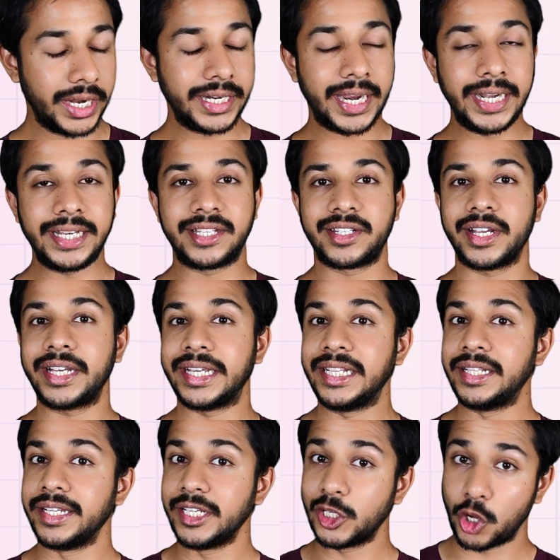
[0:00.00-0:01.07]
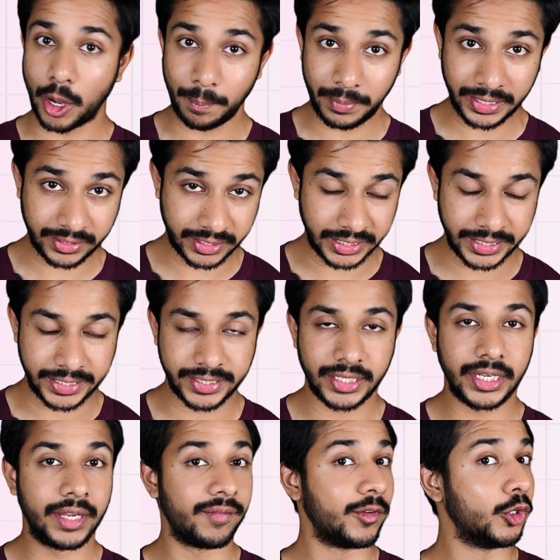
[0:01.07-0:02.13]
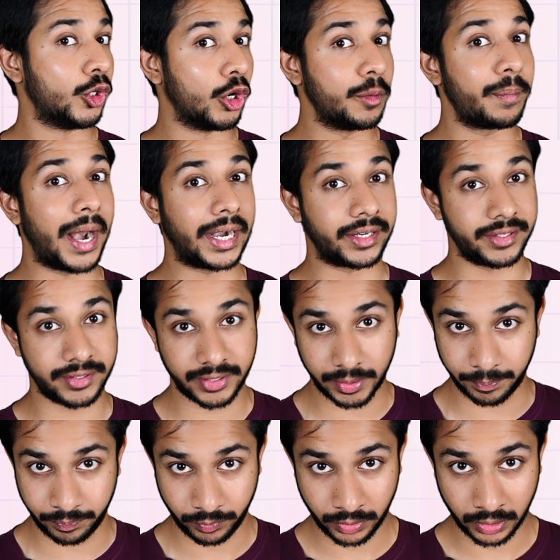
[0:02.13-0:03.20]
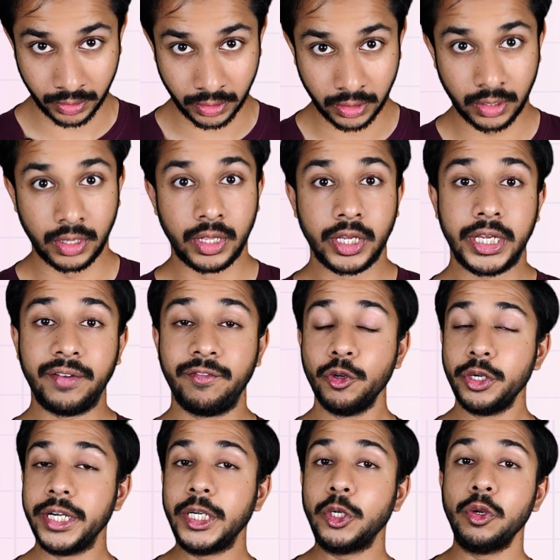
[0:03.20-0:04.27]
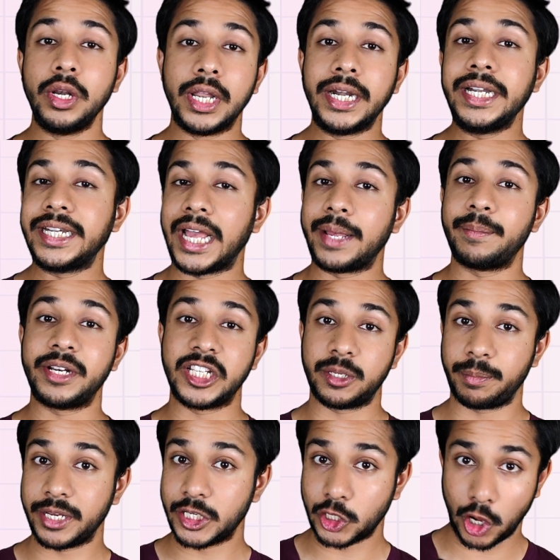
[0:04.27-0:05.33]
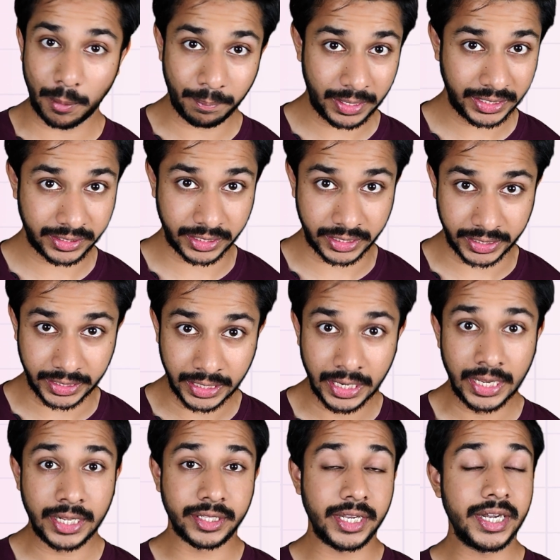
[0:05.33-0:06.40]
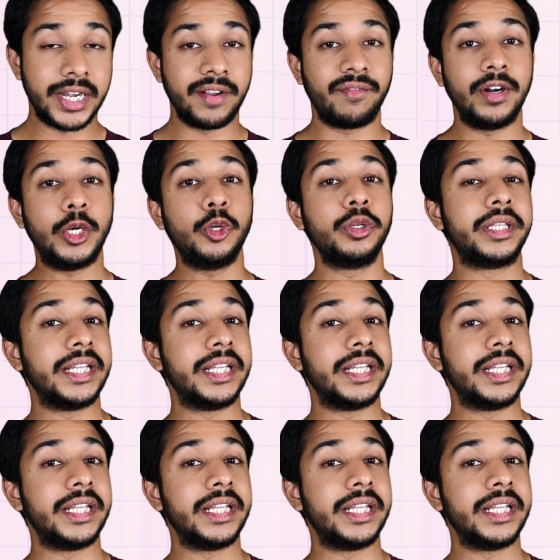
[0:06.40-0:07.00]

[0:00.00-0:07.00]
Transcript: can get stuck in these complexities if you don't practice them. If you need to learn time and space complexity, then refer to